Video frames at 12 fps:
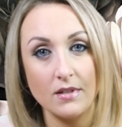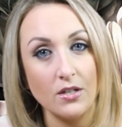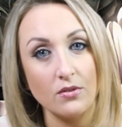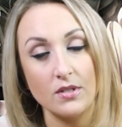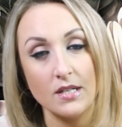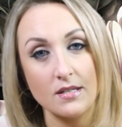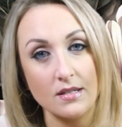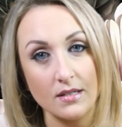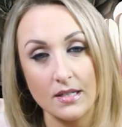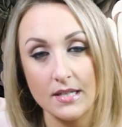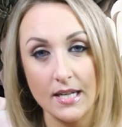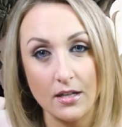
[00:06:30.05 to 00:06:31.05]
you know, doesn't
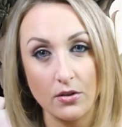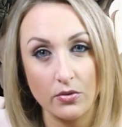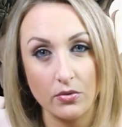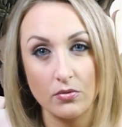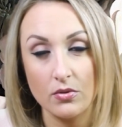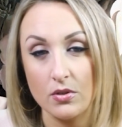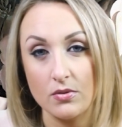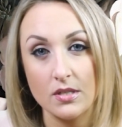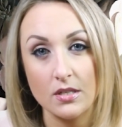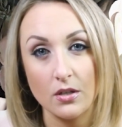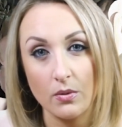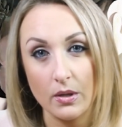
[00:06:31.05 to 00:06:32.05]
contain gluten, you
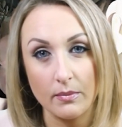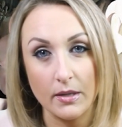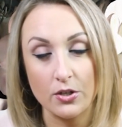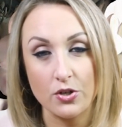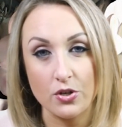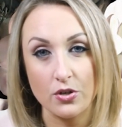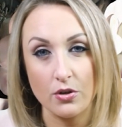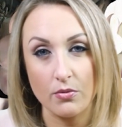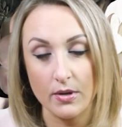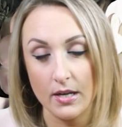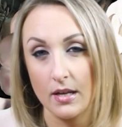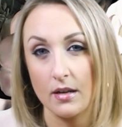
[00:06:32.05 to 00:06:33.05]
still want to make sure you're
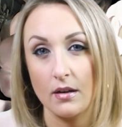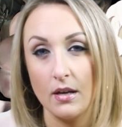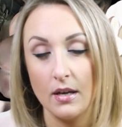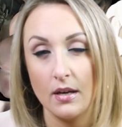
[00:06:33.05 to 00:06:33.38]
reading